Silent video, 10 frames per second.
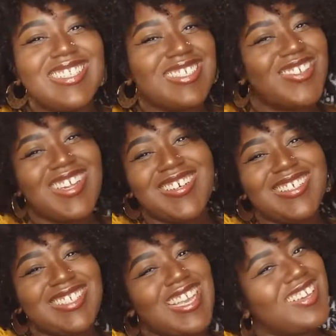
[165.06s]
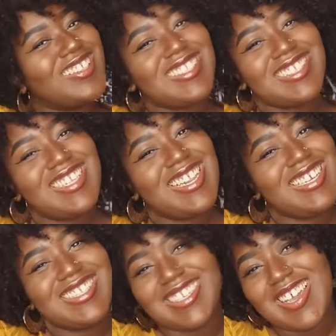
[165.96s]
That's all I got to say, because it's
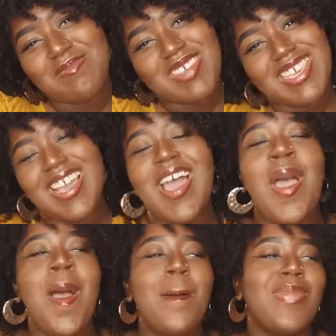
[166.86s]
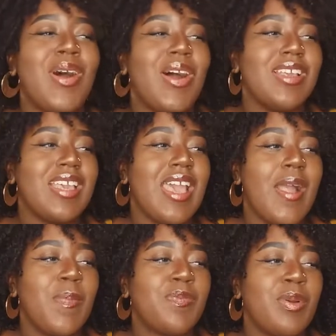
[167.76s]
lit, you get me? But
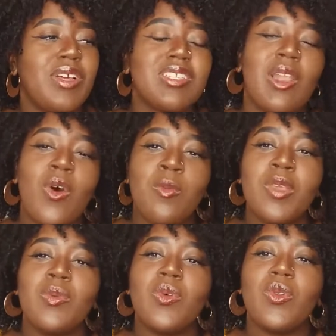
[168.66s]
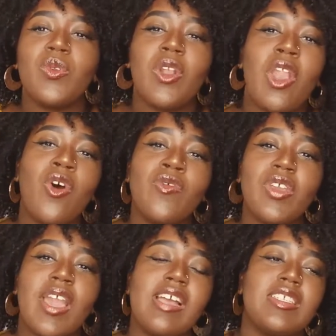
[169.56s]
yeah, plus a lot of you
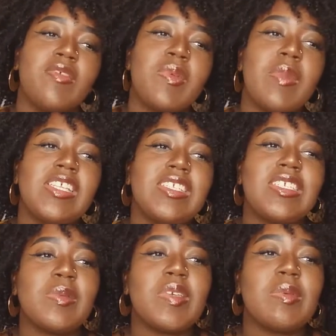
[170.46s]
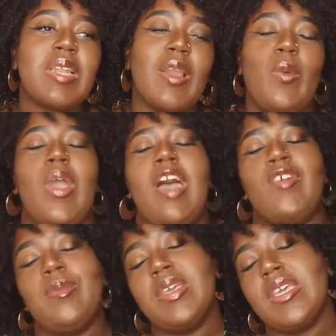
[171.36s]
guys have been messaging me like, where
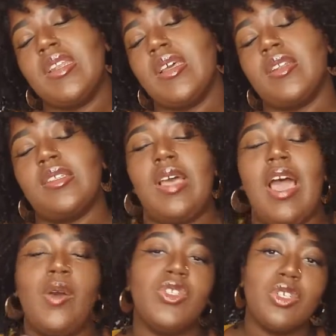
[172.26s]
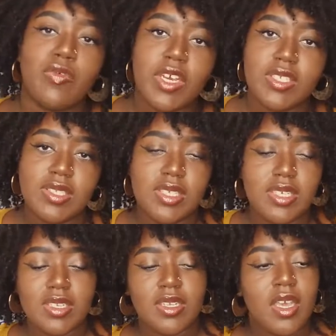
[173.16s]
have I been and how's
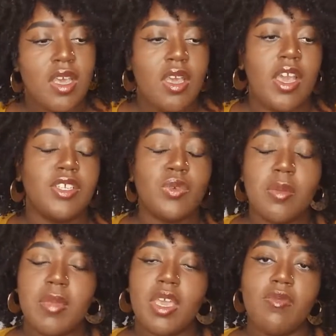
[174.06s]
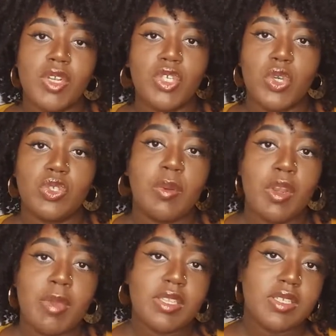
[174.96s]
university, and I just want to make a video, so I'm
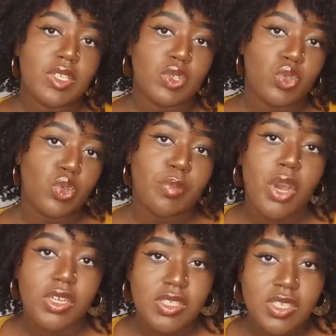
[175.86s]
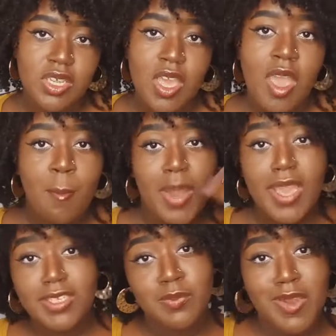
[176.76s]
going to make this into 2 parts. My
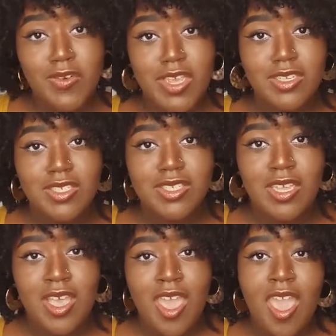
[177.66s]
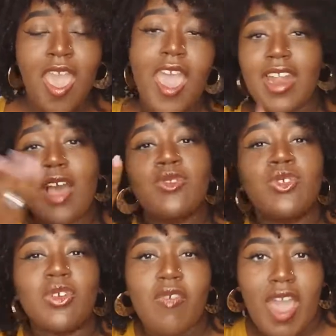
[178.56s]
experience and how to
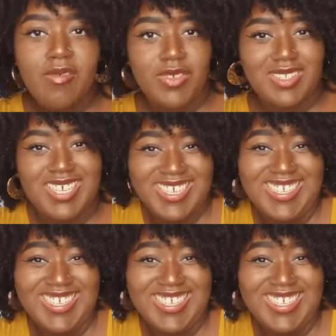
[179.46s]
survive it.